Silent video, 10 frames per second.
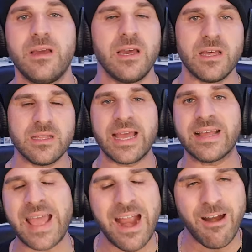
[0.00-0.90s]

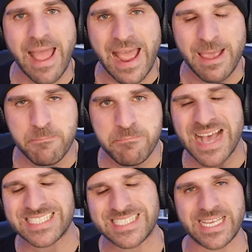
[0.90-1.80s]
They're a
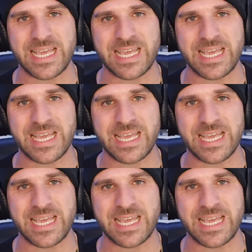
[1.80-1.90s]
mess